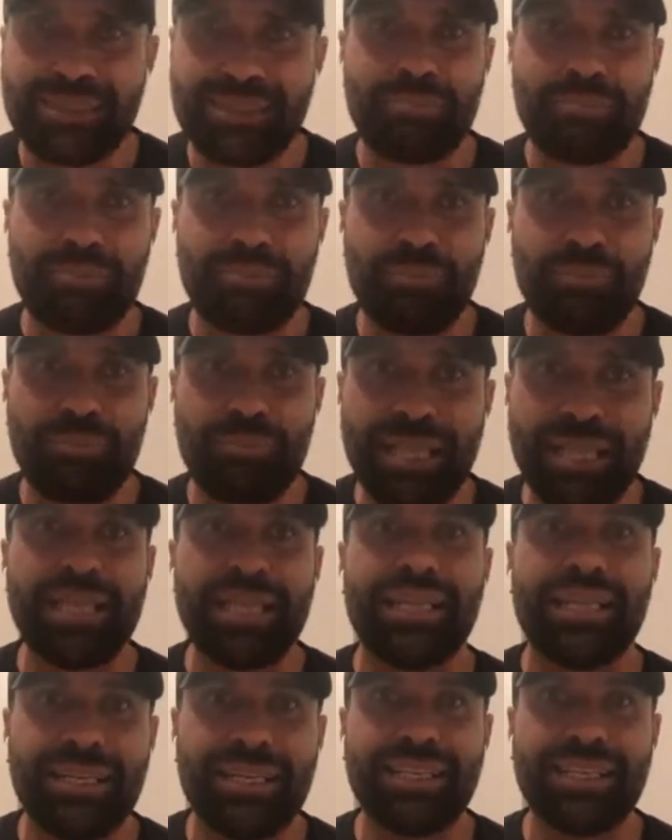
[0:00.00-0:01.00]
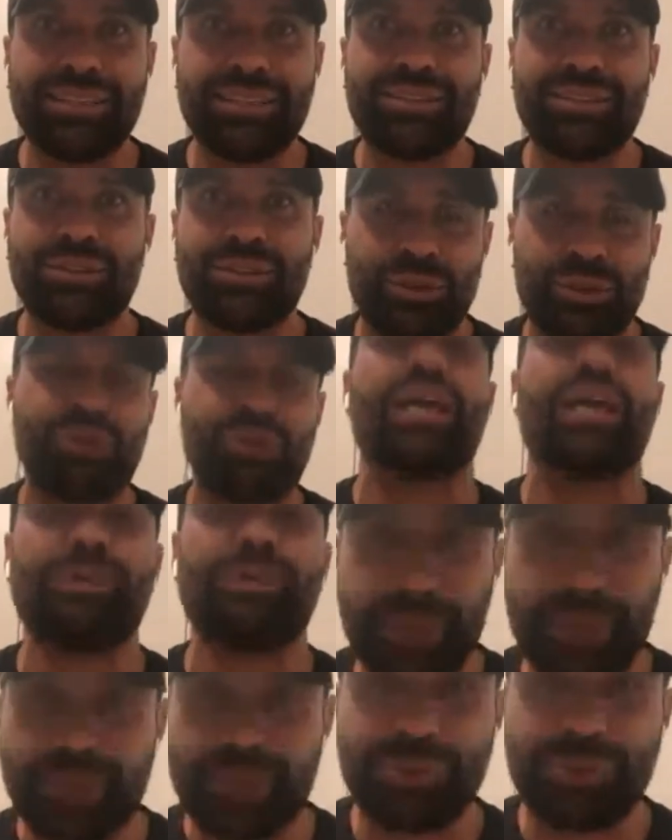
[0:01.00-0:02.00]
things better to
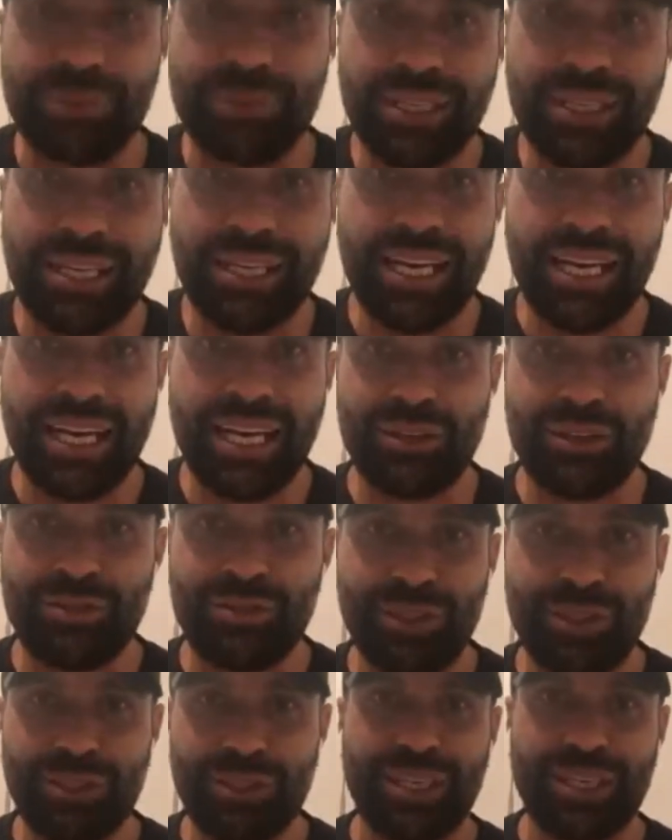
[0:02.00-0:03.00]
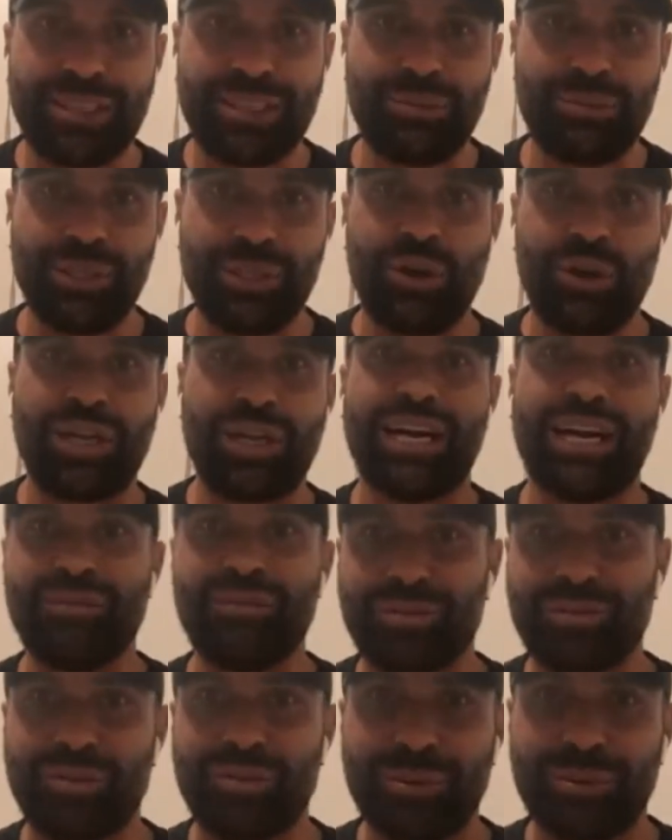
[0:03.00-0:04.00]
attract people. And I felt like we got
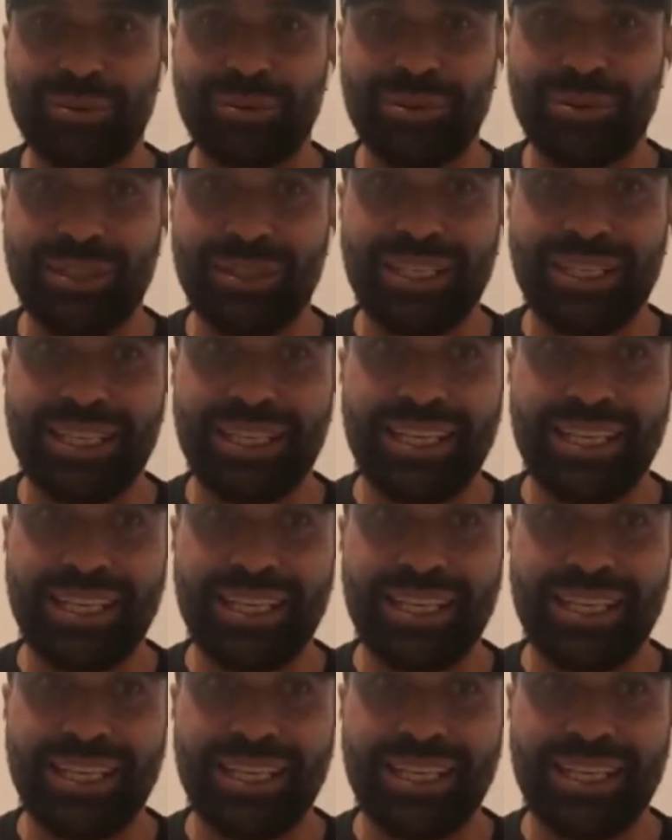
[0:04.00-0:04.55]
comfortable